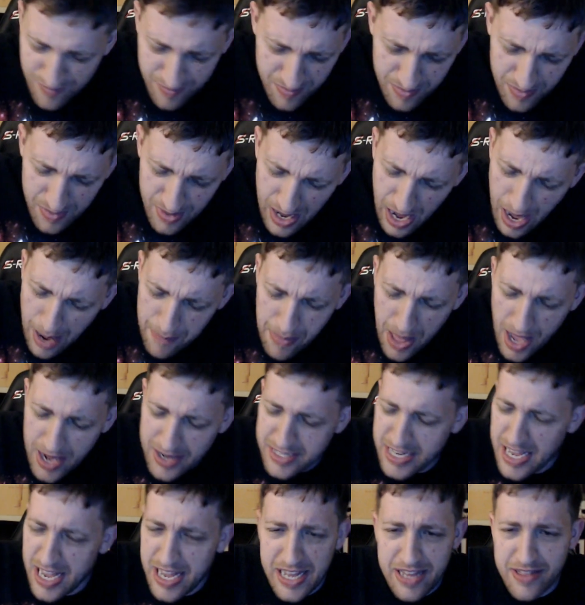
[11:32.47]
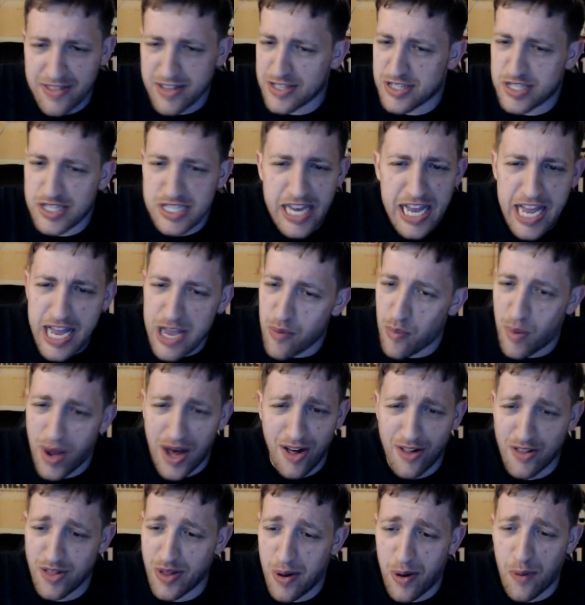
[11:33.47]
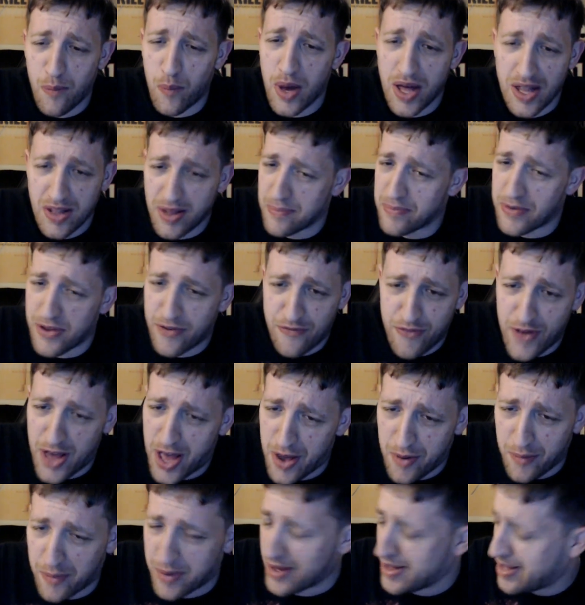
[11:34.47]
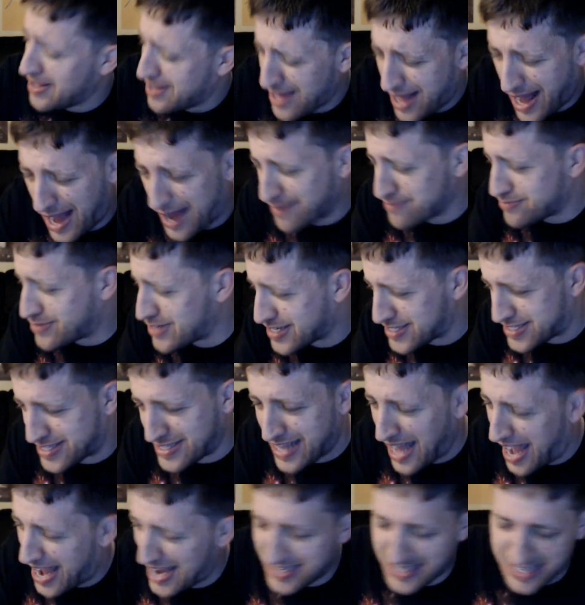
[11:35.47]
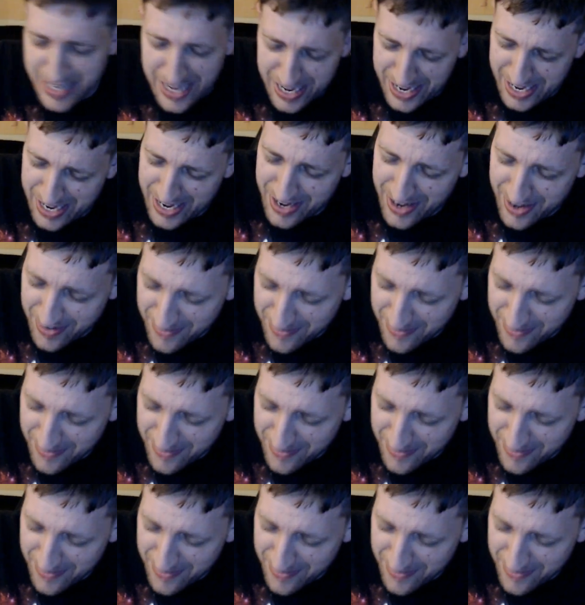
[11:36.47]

I'm not digging the sea Will, Willem Dafoe. I'm just not digging it.